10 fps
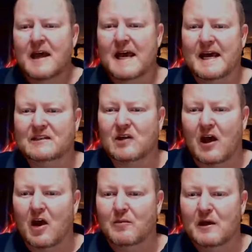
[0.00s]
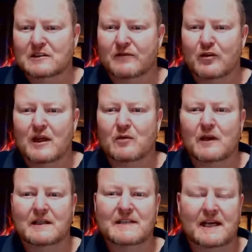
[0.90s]
Uh, so I hope those of you that
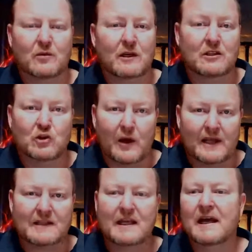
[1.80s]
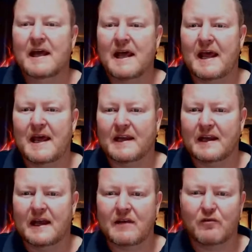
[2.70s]
will attend will enjoy it. And
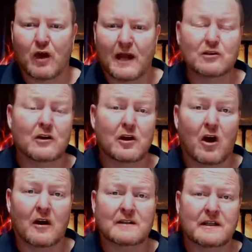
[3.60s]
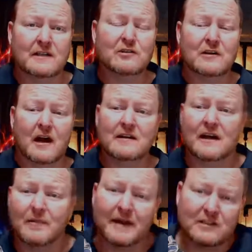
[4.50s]
uh, if you're going to the gala dinner tonight,
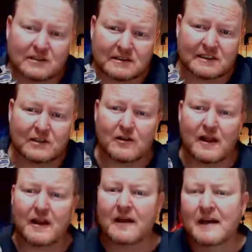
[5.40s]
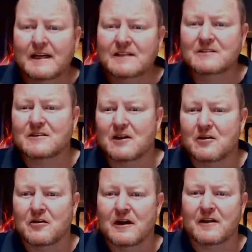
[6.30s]
I might just see you there.
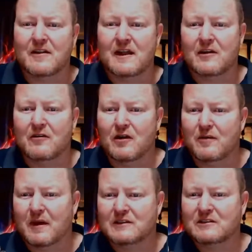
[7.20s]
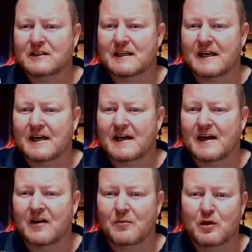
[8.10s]
So uh, thank you very much. Uh,
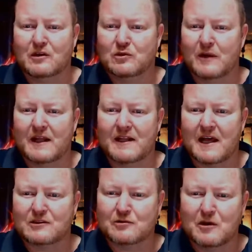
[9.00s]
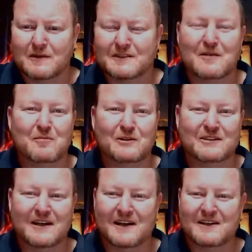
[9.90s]
I hope you enjoyed that. Thanks, Kobus. I
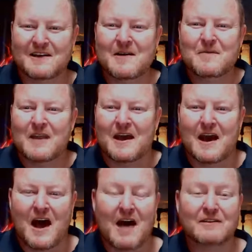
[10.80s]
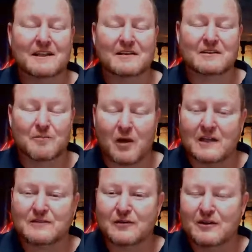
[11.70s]
appreciate it. Uh, I have a little
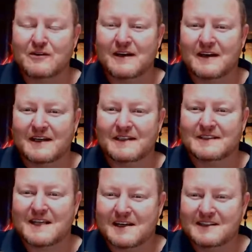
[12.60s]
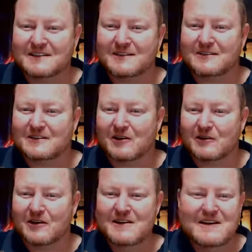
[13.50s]
surprise for you uh, in a second, so just
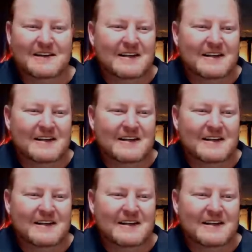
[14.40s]
hold on.